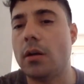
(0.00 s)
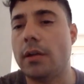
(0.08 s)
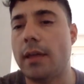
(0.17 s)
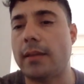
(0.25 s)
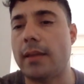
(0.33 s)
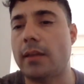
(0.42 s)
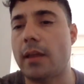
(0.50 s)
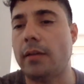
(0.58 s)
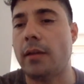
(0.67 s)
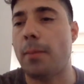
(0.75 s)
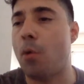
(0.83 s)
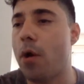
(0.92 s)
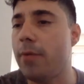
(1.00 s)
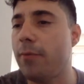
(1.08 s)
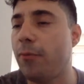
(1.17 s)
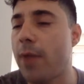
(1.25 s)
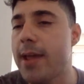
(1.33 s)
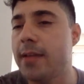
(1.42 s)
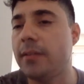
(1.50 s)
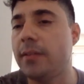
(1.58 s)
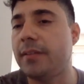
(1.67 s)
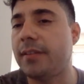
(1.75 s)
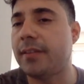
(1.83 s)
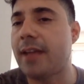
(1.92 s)
the boyfriend,
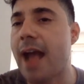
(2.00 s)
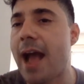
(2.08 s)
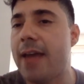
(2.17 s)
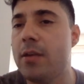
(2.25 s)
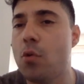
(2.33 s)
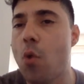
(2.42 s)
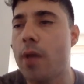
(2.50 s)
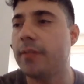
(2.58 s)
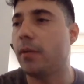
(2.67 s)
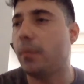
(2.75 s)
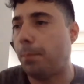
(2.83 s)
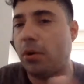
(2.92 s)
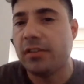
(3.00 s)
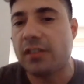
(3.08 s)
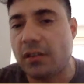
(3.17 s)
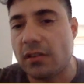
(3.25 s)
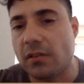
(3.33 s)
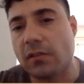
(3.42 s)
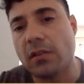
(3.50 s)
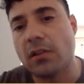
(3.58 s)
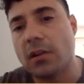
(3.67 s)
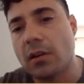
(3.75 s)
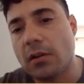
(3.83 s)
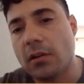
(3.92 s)
this guy wasn't
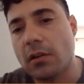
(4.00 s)
prostitute.